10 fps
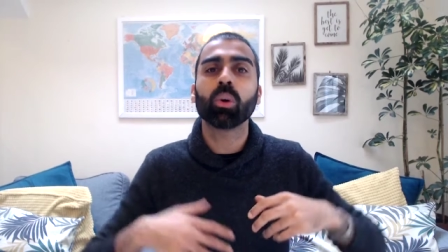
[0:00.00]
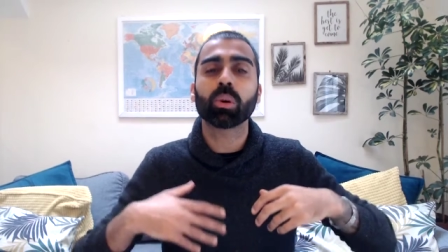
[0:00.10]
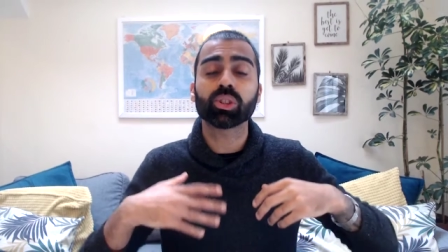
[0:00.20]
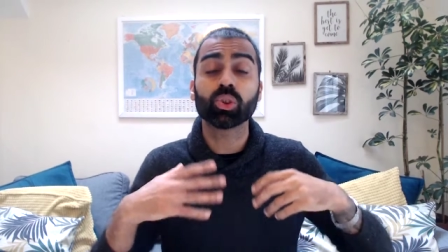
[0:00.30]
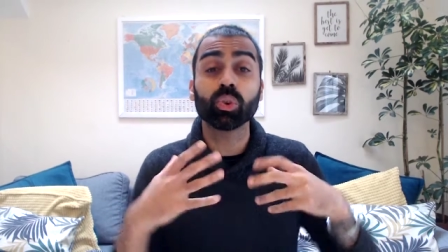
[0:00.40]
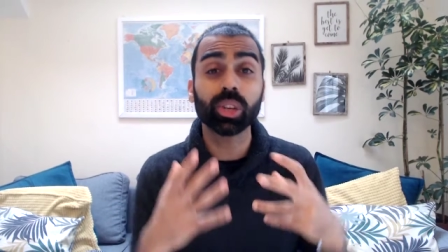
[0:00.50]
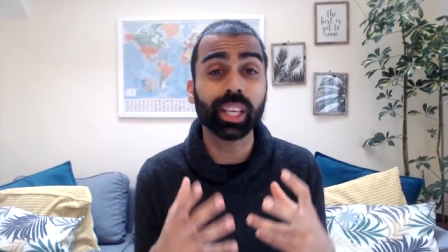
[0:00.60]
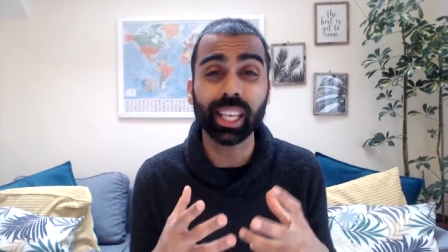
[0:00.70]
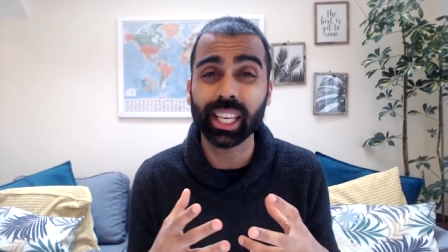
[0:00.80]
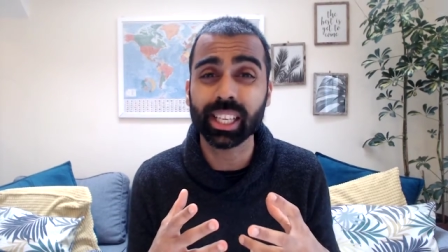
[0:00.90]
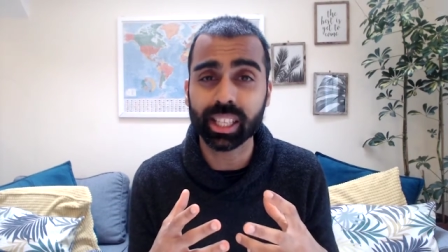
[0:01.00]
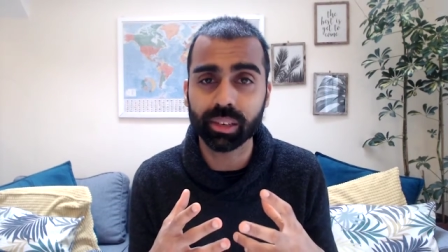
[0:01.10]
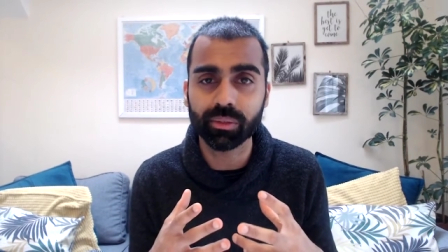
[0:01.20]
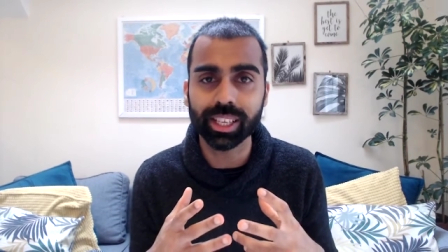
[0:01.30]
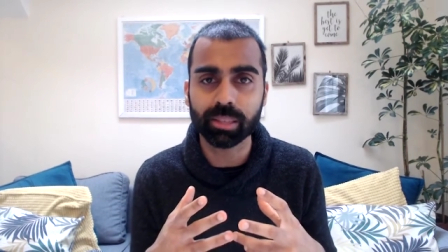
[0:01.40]
whilst you're looking at it as an
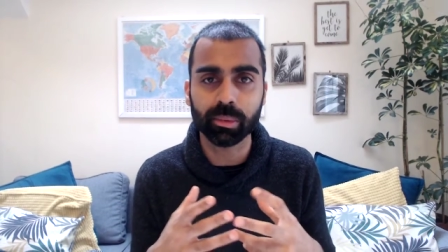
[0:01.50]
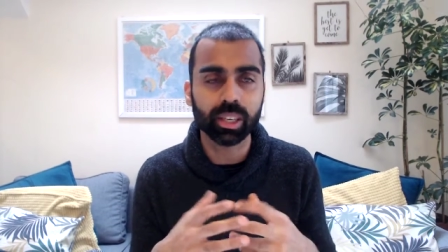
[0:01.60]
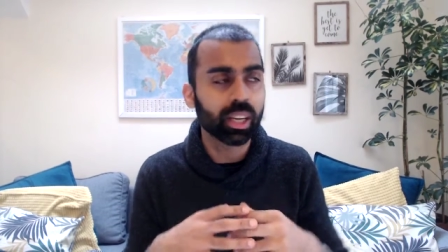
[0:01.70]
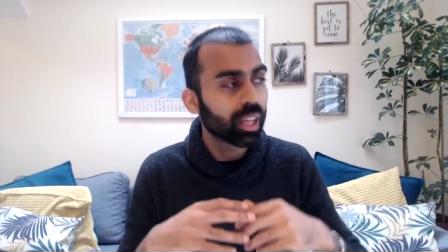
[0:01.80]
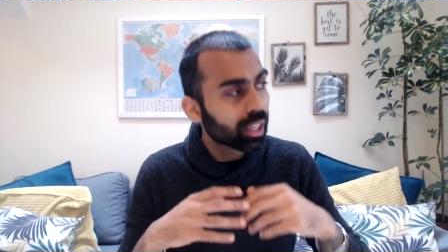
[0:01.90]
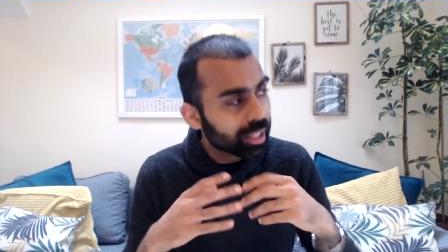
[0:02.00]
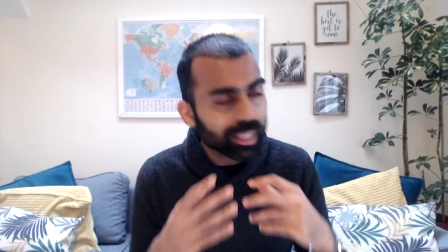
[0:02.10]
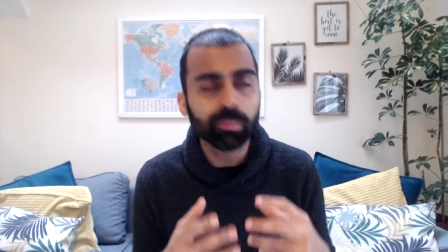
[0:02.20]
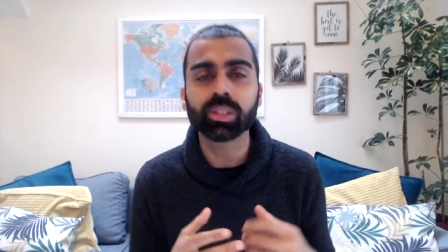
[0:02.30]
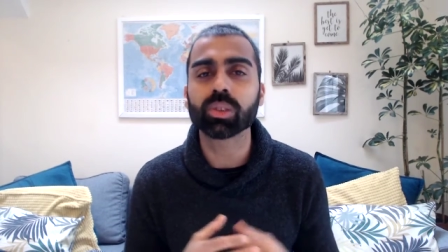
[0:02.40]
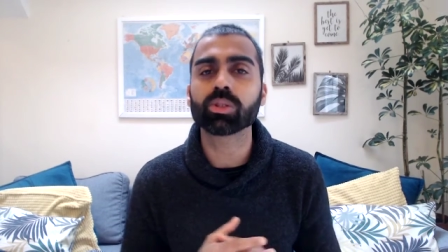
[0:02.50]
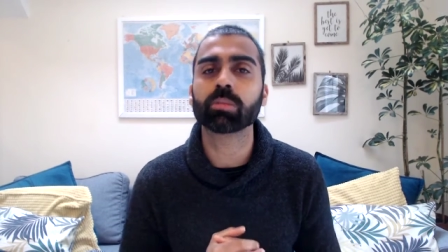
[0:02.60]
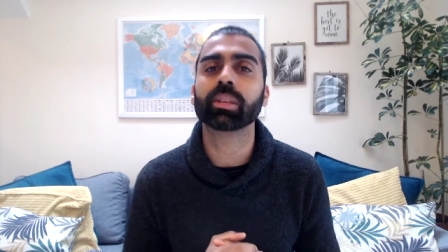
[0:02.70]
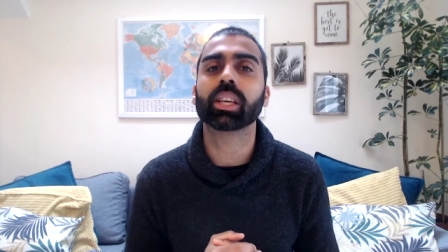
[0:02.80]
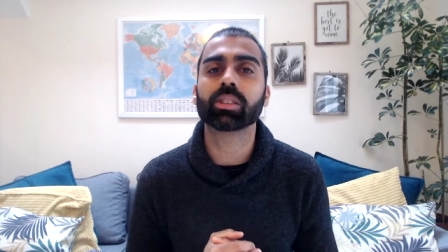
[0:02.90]
investment, someone's
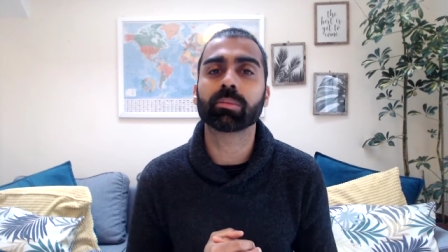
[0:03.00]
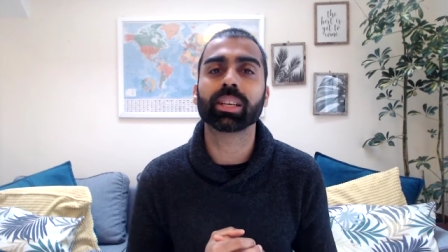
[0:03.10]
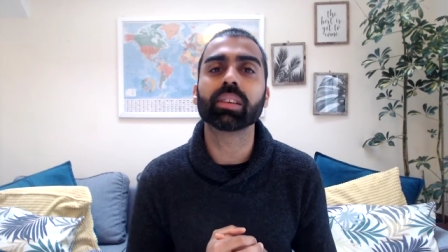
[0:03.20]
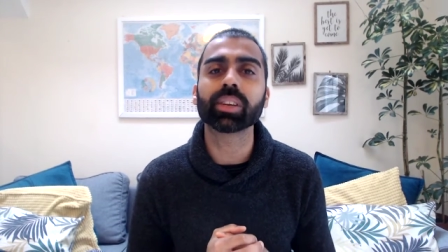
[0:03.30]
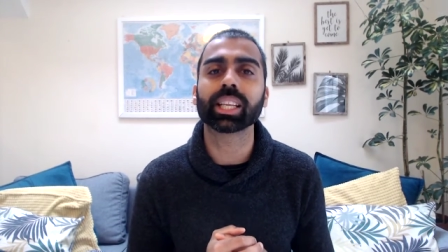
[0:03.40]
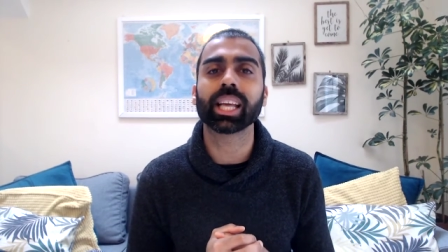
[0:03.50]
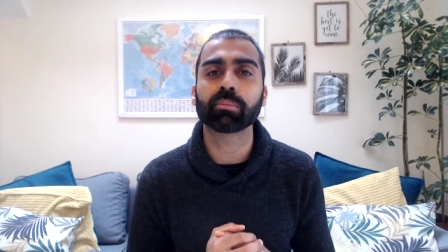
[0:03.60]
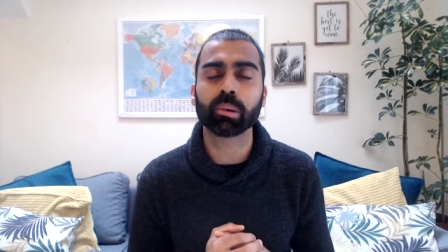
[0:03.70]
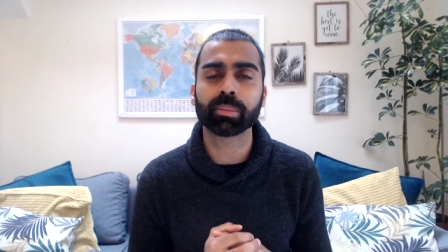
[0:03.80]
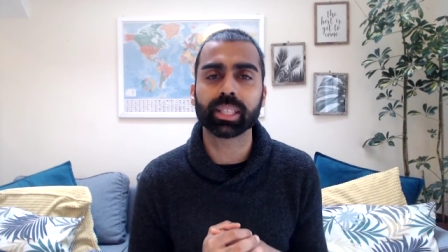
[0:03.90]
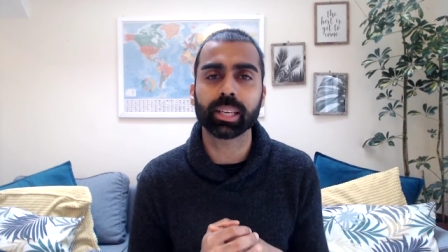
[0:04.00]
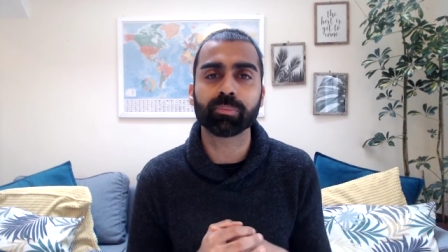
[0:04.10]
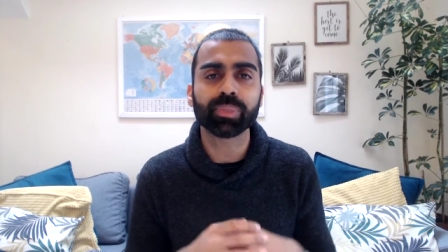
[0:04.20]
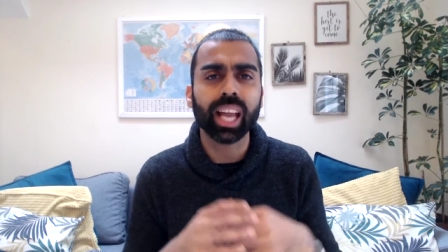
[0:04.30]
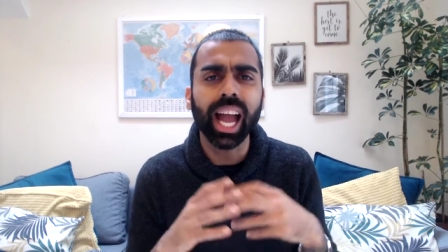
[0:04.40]
ultimately going to be living in that property.
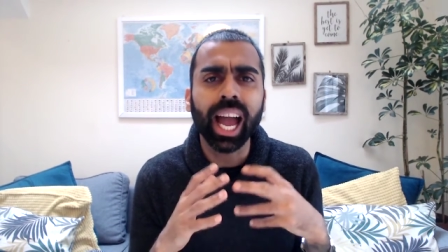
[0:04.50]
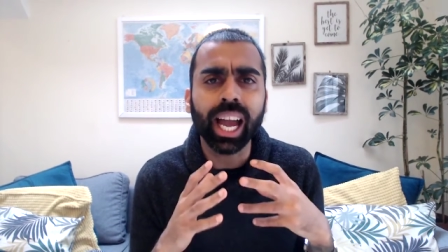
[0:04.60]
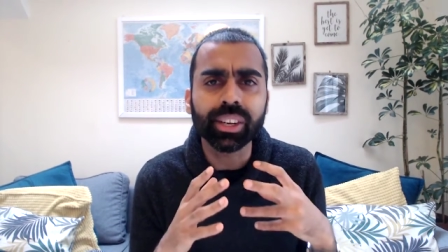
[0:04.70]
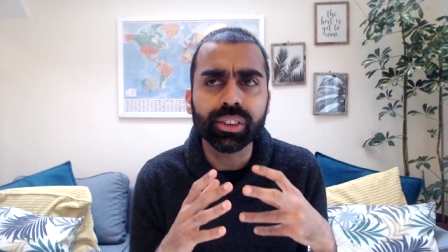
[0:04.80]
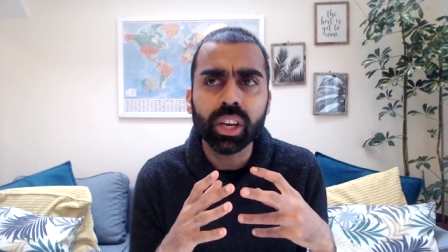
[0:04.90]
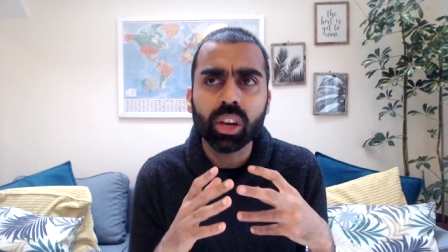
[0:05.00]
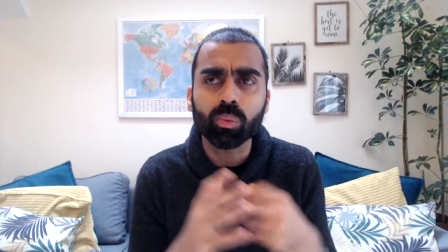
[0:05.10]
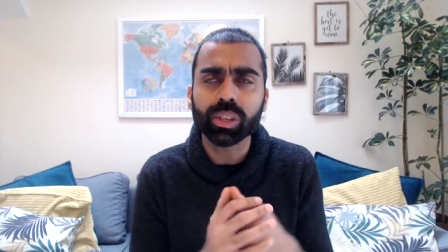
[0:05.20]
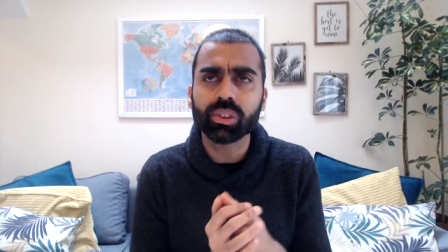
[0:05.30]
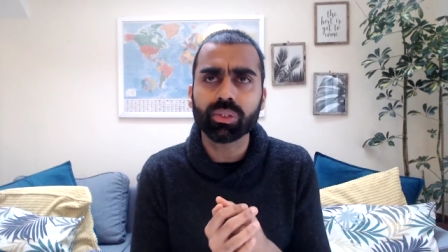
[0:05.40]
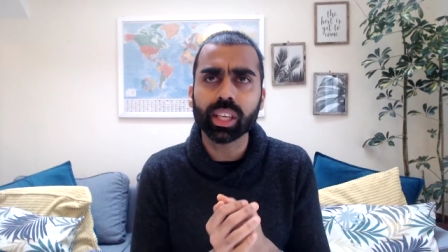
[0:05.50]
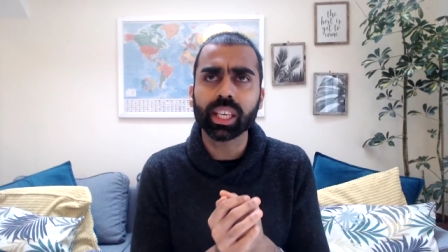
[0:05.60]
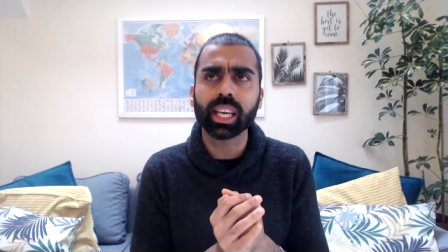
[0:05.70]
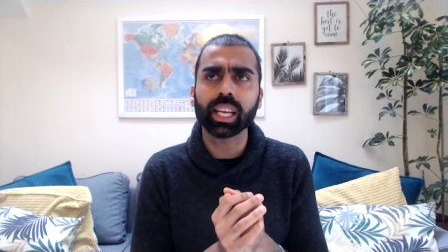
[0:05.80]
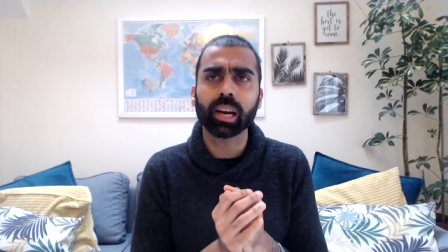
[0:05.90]
And when you're
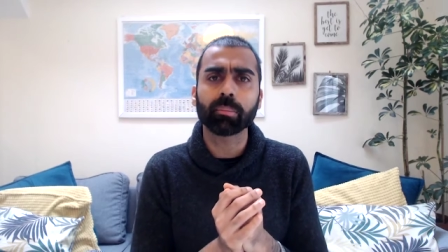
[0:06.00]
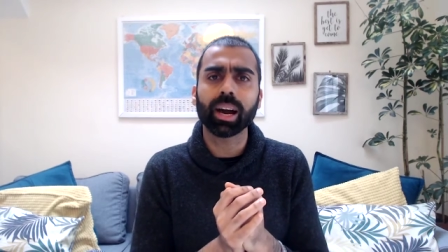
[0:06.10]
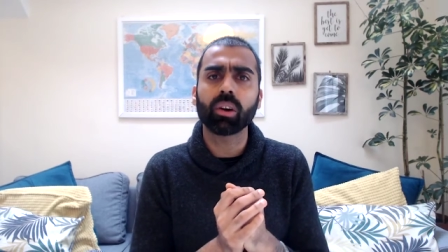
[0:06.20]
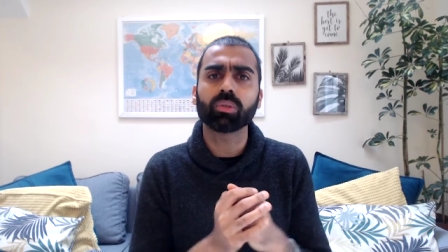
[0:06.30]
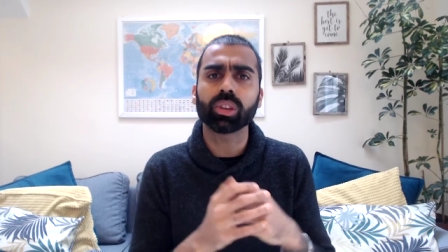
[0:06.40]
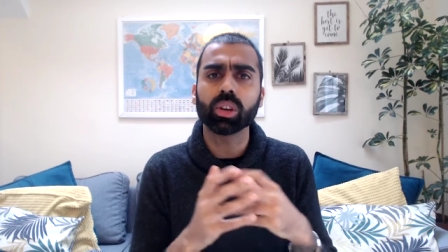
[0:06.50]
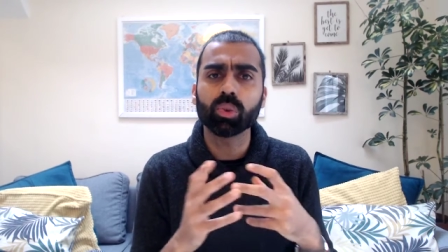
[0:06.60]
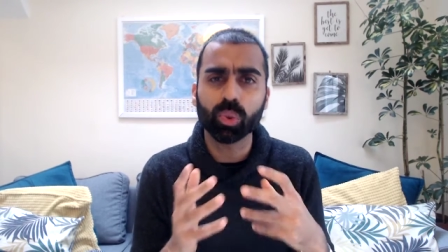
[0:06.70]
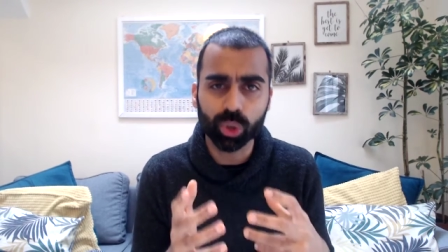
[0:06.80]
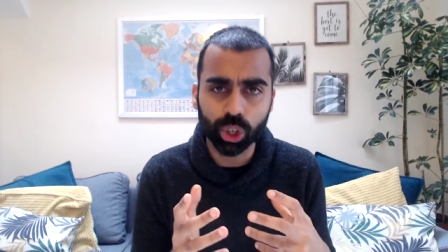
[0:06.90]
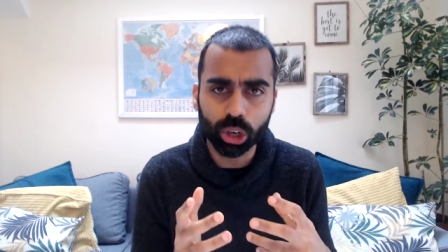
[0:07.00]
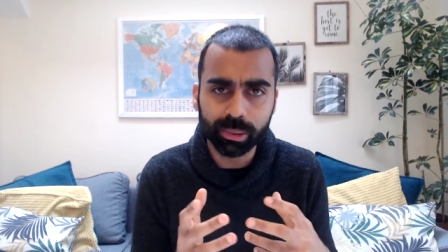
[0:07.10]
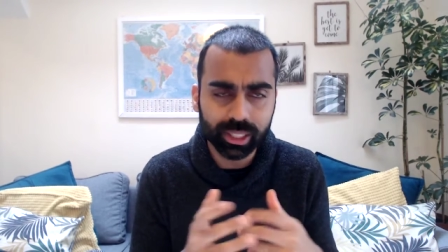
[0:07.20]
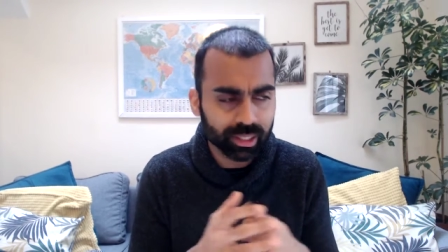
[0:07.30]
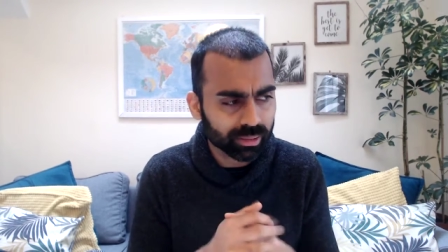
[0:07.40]
thinking about the local shops,